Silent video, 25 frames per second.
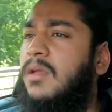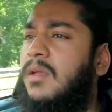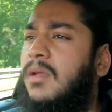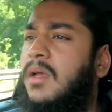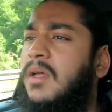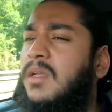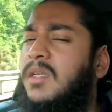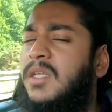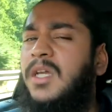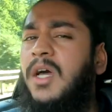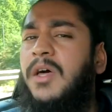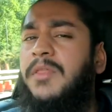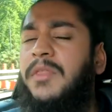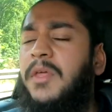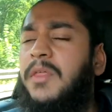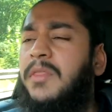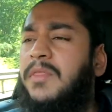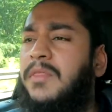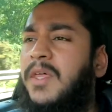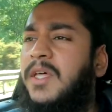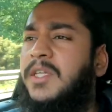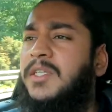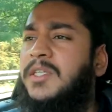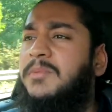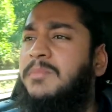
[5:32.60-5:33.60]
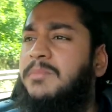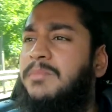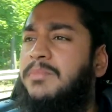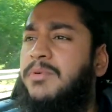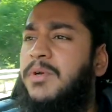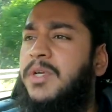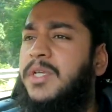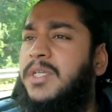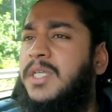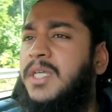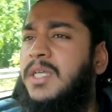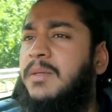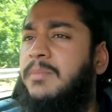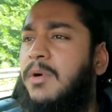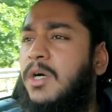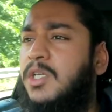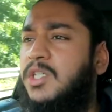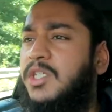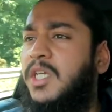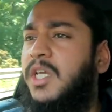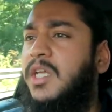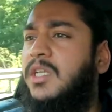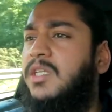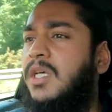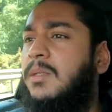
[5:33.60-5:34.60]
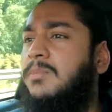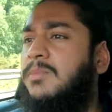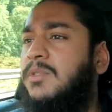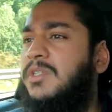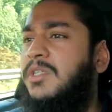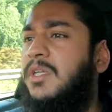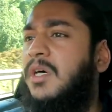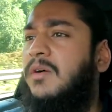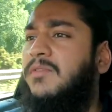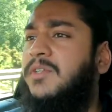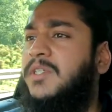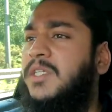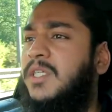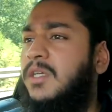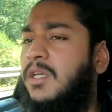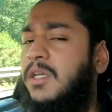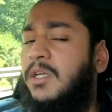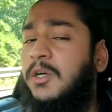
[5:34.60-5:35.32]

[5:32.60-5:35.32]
and yeah, I think that's pretty much it in terms of servicing.